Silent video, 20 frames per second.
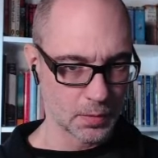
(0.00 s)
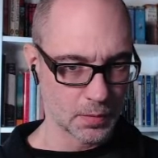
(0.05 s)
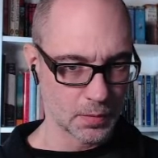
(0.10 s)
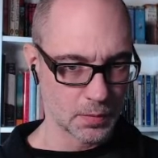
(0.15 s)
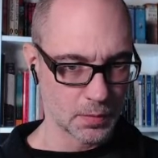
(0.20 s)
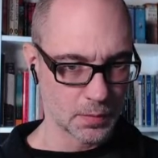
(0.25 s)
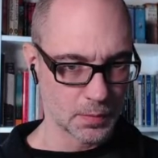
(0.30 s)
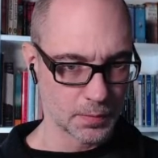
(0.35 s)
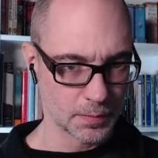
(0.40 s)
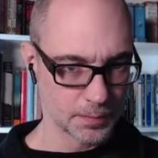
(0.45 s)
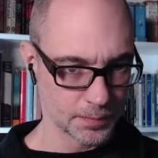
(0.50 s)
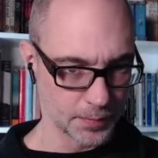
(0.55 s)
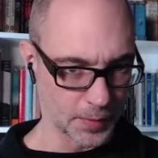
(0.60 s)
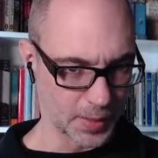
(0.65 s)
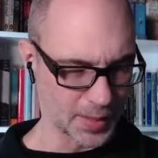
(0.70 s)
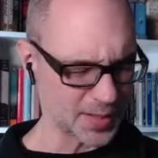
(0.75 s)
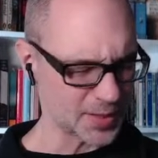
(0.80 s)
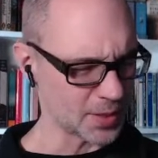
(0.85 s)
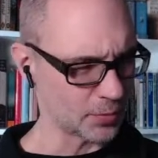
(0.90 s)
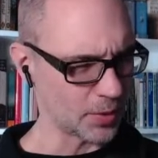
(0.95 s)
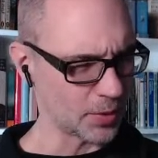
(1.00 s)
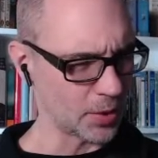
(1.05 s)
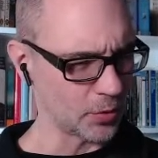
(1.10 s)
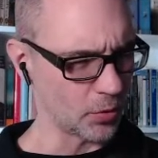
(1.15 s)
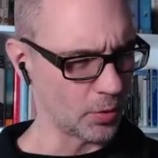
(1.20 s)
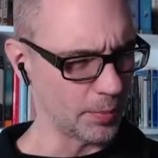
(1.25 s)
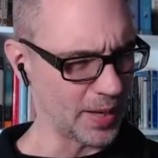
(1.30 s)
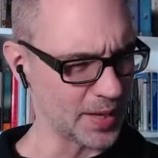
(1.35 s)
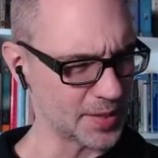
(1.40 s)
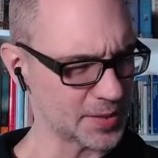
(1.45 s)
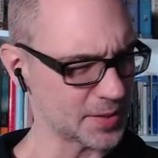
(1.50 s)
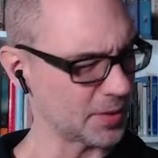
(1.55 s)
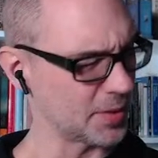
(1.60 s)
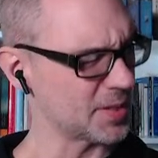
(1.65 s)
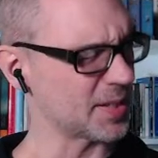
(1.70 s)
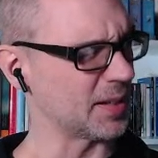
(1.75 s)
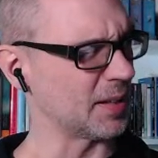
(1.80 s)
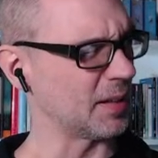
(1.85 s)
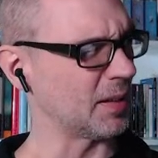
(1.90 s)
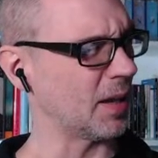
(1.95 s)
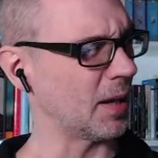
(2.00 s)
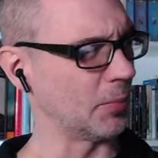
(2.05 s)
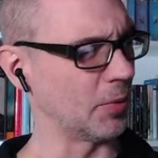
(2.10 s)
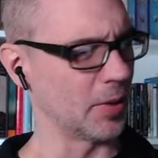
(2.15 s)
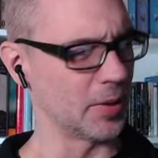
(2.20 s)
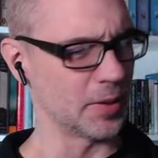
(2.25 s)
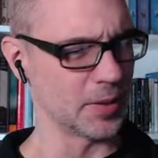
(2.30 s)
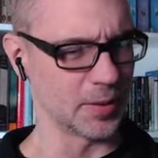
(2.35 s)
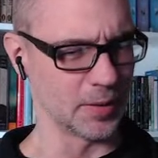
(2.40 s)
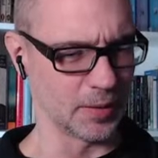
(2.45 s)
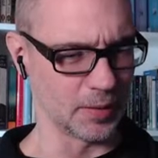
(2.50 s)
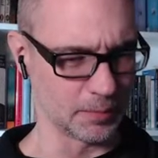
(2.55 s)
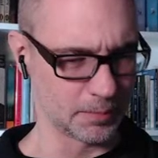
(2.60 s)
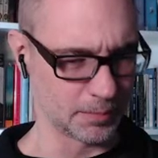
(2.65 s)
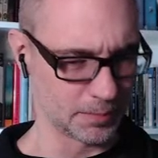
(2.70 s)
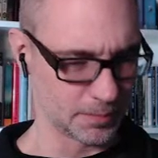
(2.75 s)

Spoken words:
I guess I ran into a basilisk in the library, didn't I?